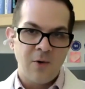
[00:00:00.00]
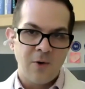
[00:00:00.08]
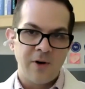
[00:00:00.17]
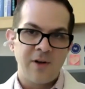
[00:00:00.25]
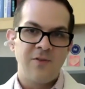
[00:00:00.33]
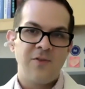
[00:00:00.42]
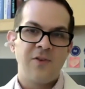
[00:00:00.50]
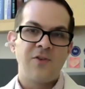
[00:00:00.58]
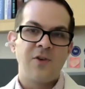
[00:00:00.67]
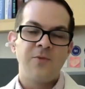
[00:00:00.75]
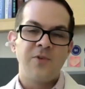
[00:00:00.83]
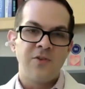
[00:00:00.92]
organ
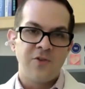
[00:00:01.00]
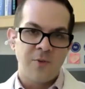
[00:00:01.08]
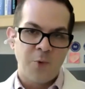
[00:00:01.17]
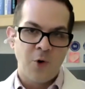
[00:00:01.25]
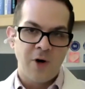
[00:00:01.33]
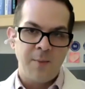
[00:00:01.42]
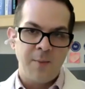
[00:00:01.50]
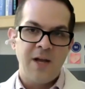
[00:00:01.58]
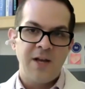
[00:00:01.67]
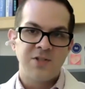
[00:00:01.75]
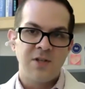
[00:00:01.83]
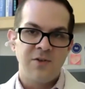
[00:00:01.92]
systems and supporting
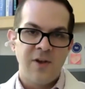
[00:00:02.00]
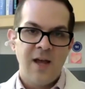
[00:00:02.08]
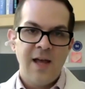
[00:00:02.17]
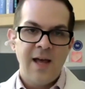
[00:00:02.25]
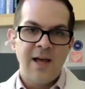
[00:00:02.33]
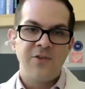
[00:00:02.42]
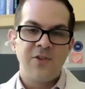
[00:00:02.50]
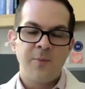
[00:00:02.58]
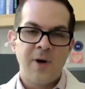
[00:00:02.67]
patients as the